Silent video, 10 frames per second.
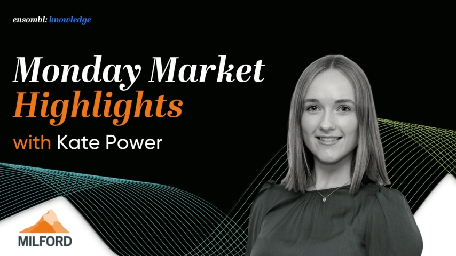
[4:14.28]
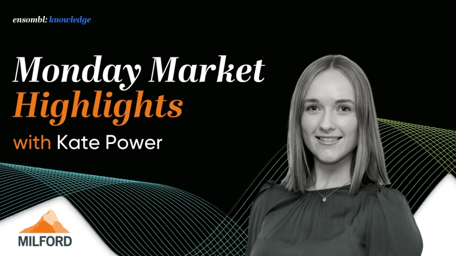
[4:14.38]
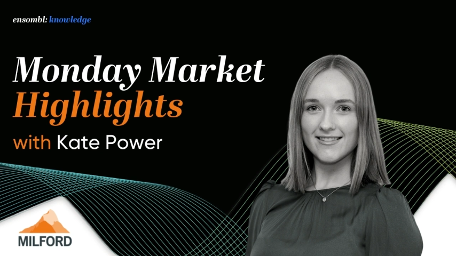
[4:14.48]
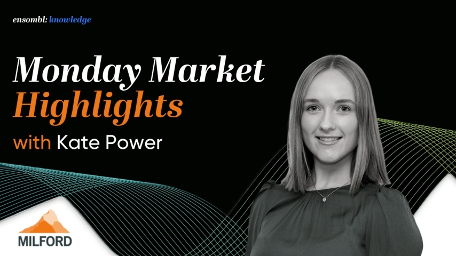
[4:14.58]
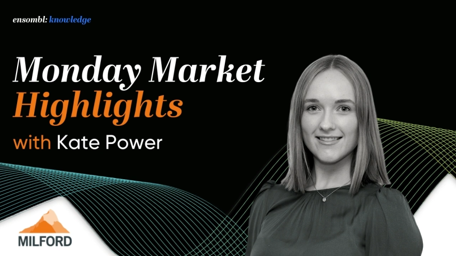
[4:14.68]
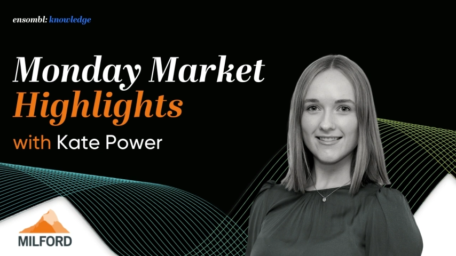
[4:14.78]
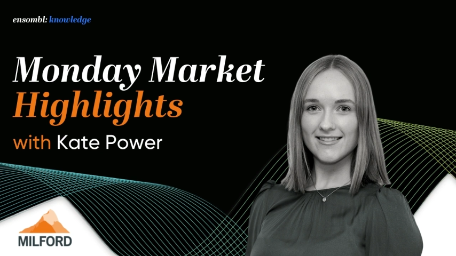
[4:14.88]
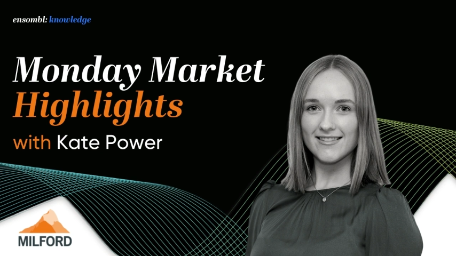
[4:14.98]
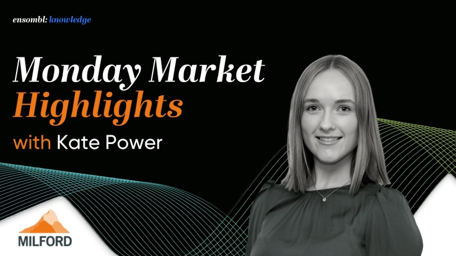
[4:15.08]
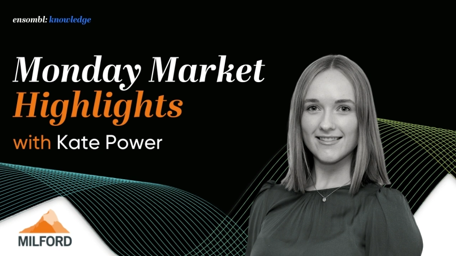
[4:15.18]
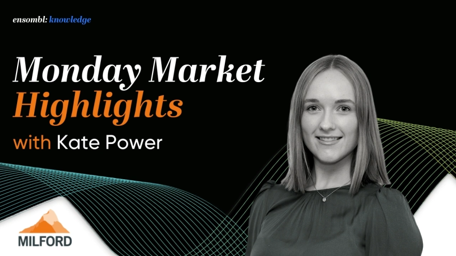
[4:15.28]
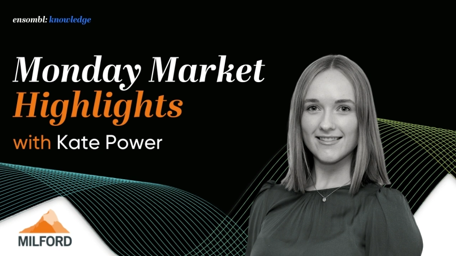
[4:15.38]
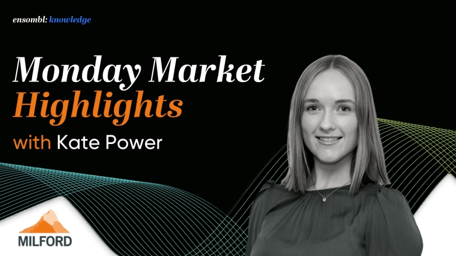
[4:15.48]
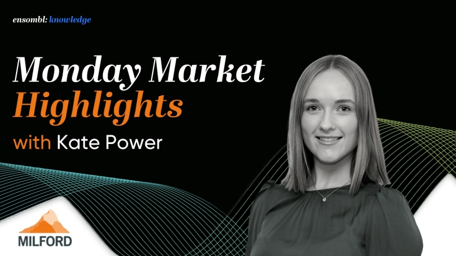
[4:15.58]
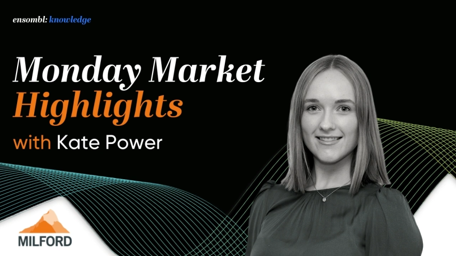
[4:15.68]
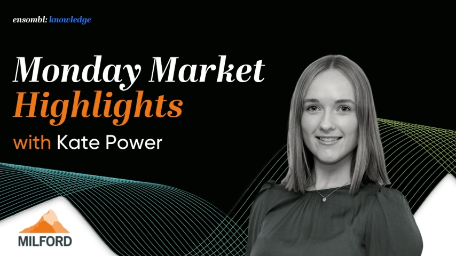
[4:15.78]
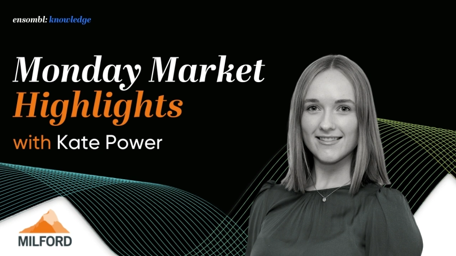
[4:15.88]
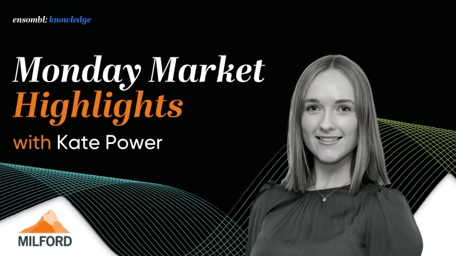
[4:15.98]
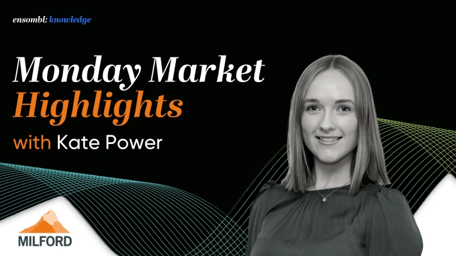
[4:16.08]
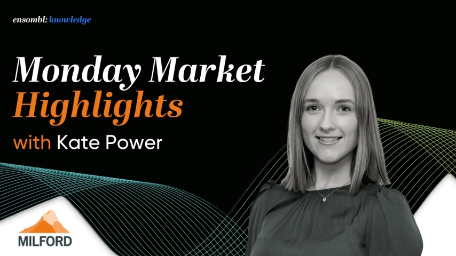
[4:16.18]

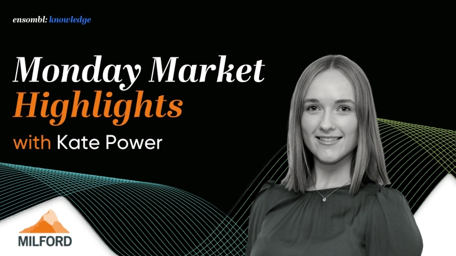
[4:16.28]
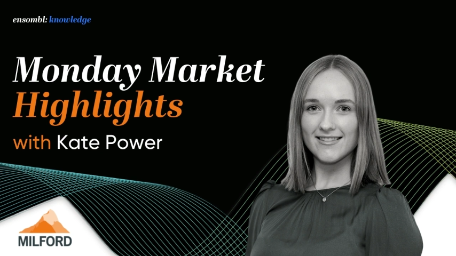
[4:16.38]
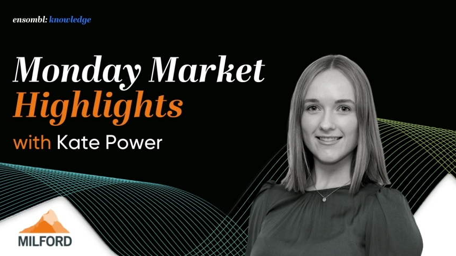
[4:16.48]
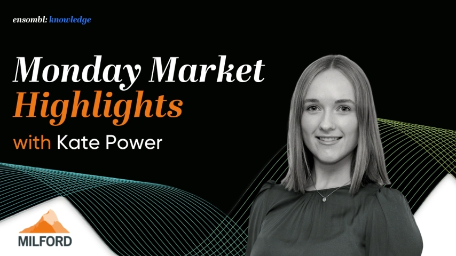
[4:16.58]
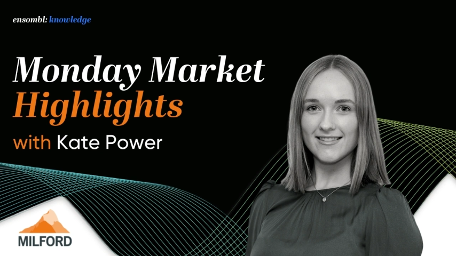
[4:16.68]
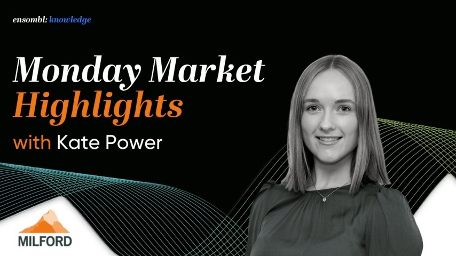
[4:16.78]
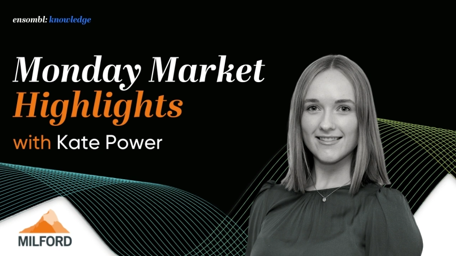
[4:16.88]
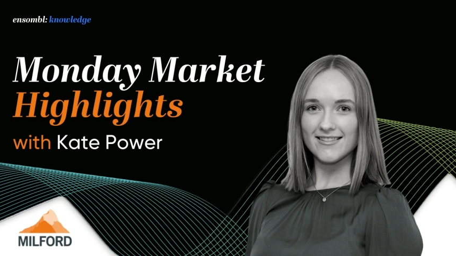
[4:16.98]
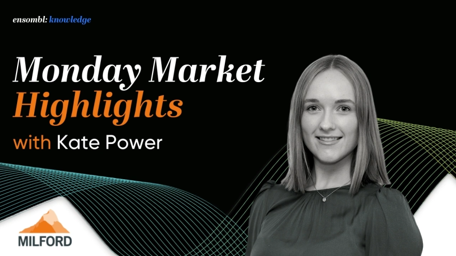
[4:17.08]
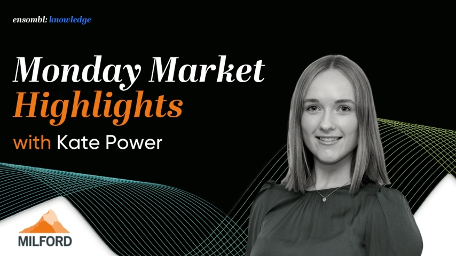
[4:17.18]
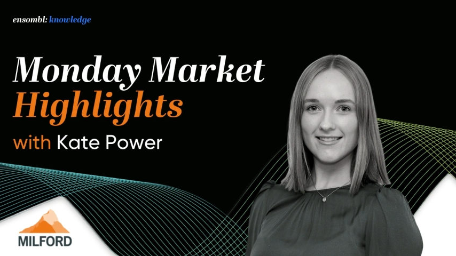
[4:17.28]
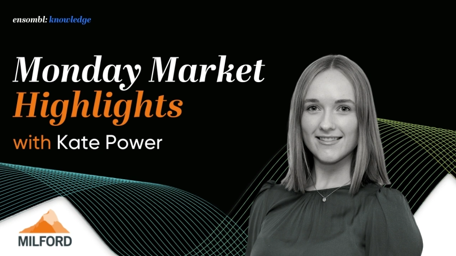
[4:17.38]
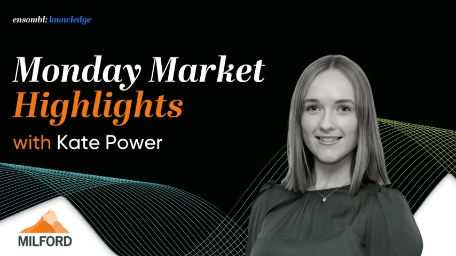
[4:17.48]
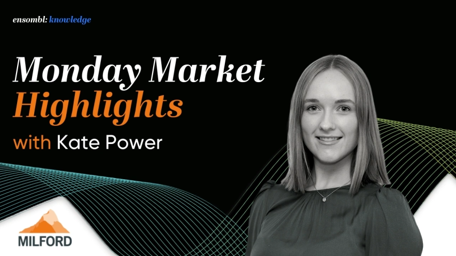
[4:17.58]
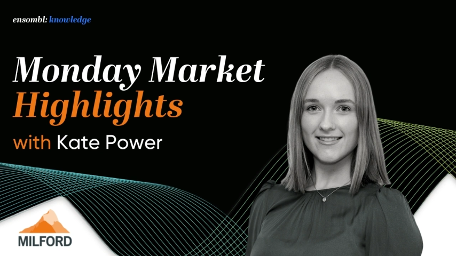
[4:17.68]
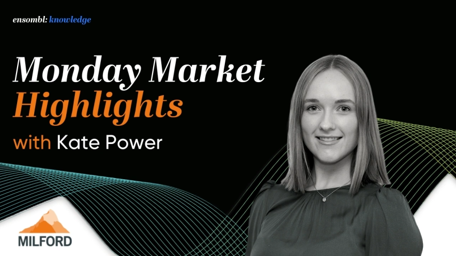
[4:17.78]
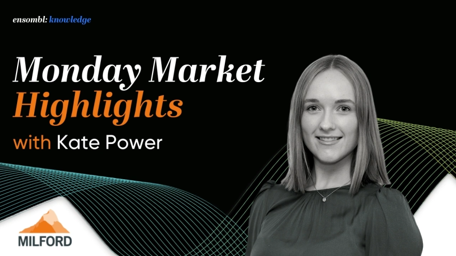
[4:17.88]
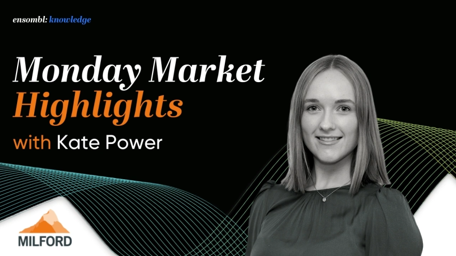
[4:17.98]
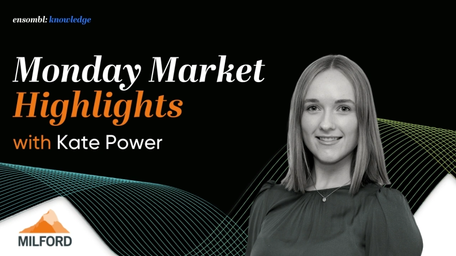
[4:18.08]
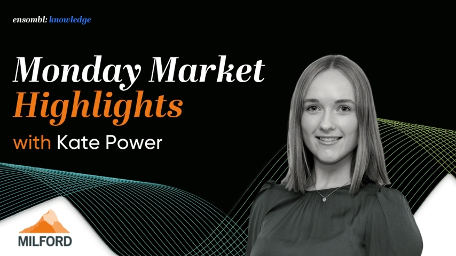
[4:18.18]

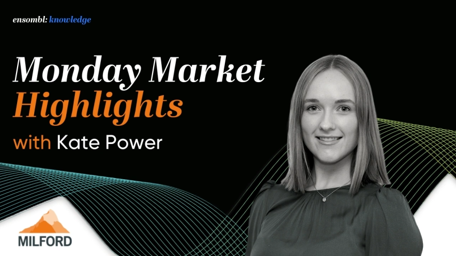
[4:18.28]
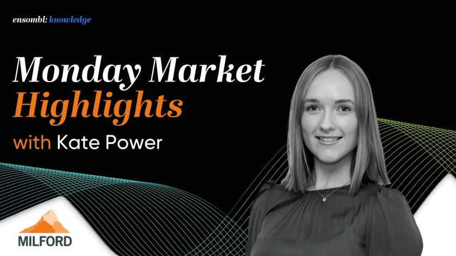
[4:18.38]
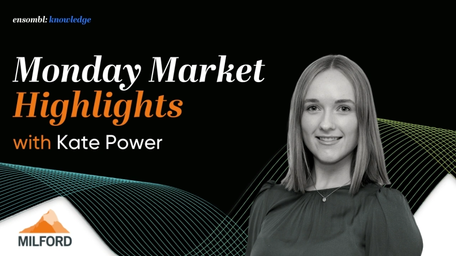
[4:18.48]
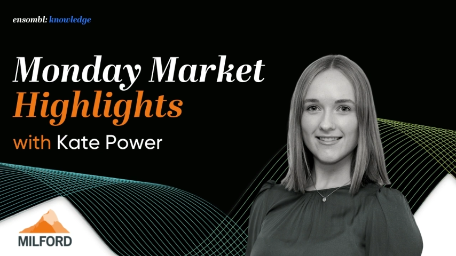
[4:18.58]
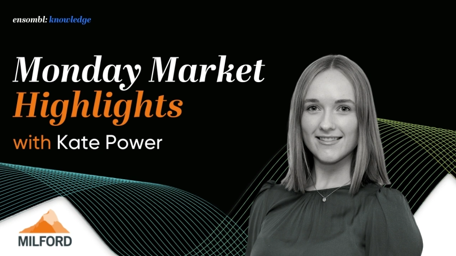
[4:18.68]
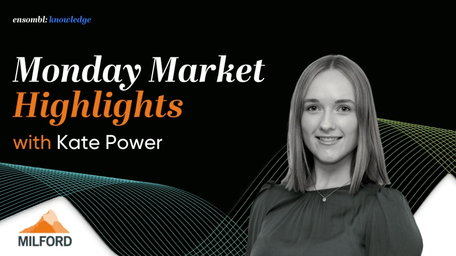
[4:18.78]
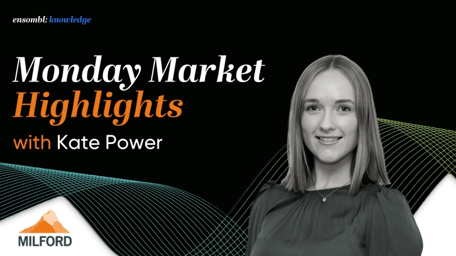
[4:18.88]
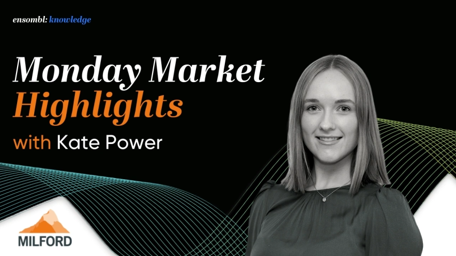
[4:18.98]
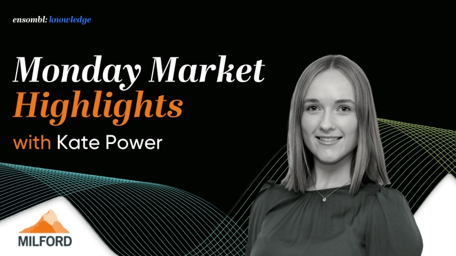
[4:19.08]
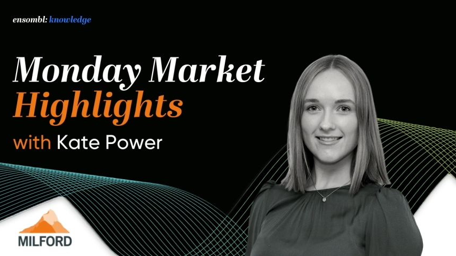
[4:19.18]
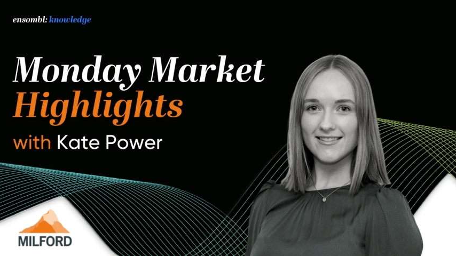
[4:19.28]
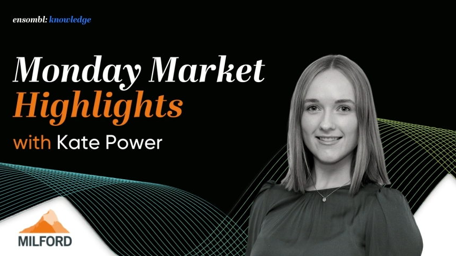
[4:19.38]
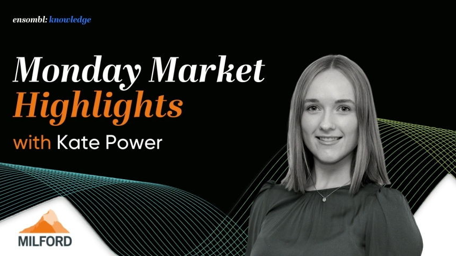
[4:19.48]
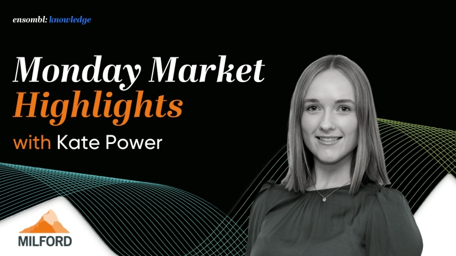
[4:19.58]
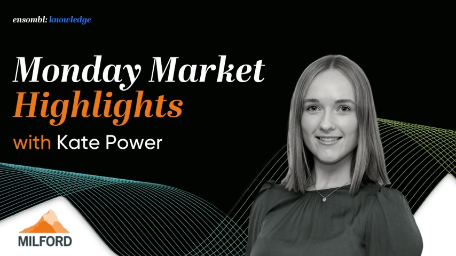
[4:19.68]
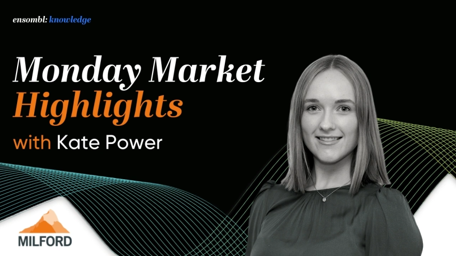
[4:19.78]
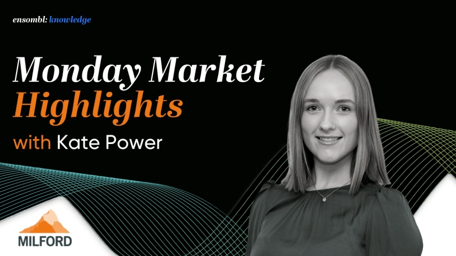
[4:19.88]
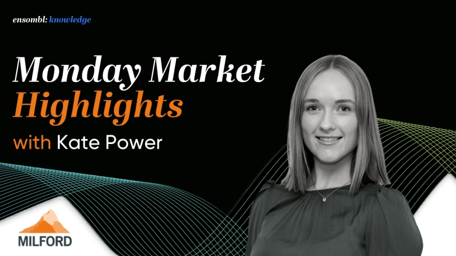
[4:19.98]
This is a still picture; no speech is visible.